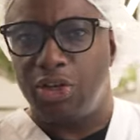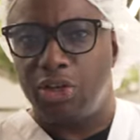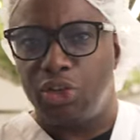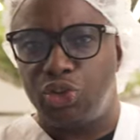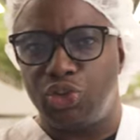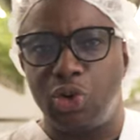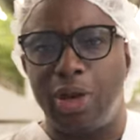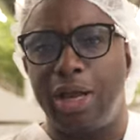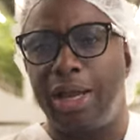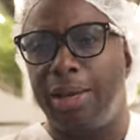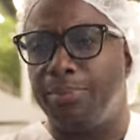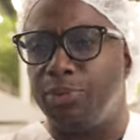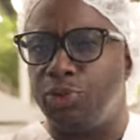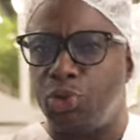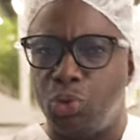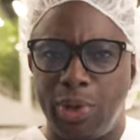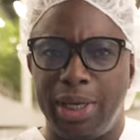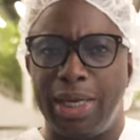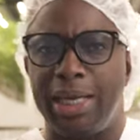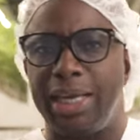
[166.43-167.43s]
So I'm
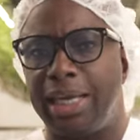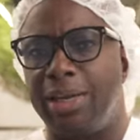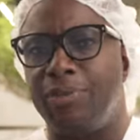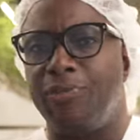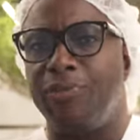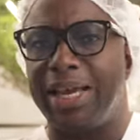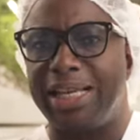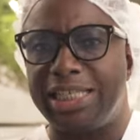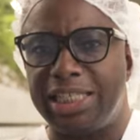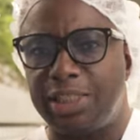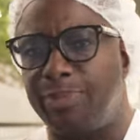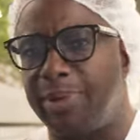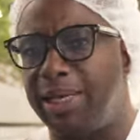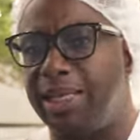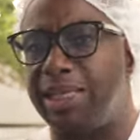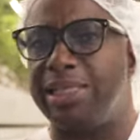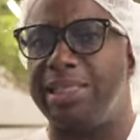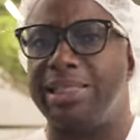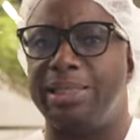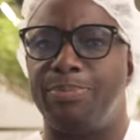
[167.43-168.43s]
doing
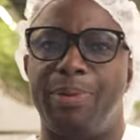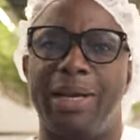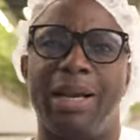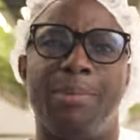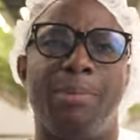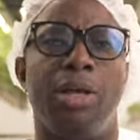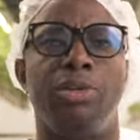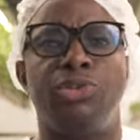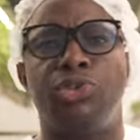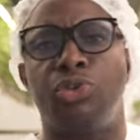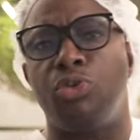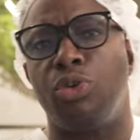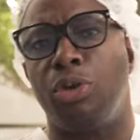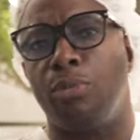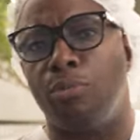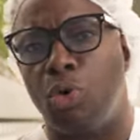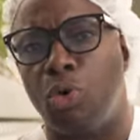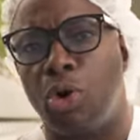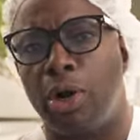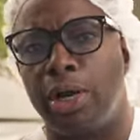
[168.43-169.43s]
investments, but I'm also doing
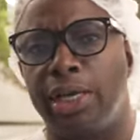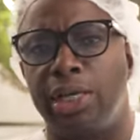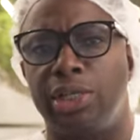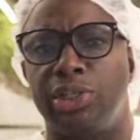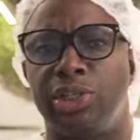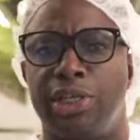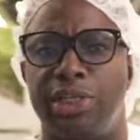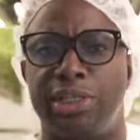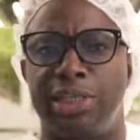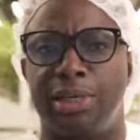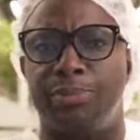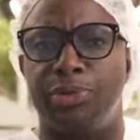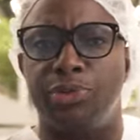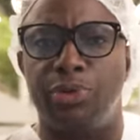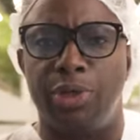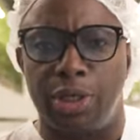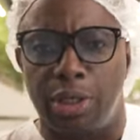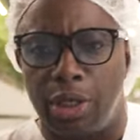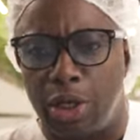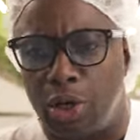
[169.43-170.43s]
mortgages. I'm
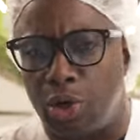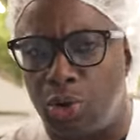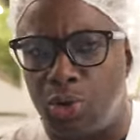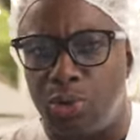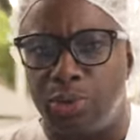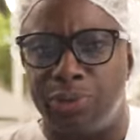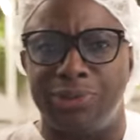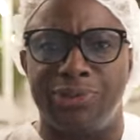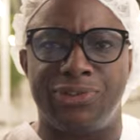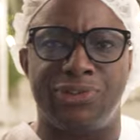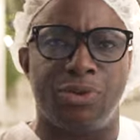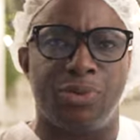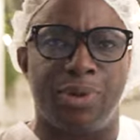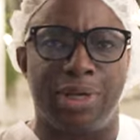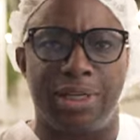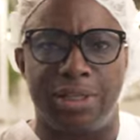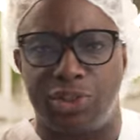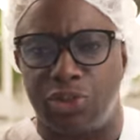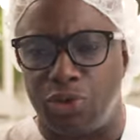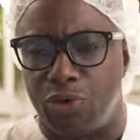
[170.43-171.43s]
doing loans, so on
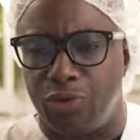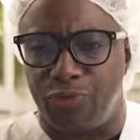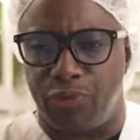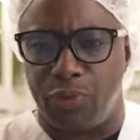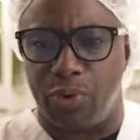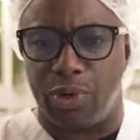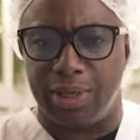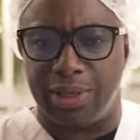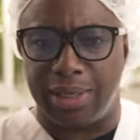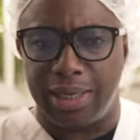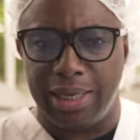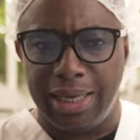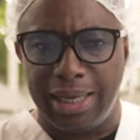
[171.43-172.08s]
and so forth.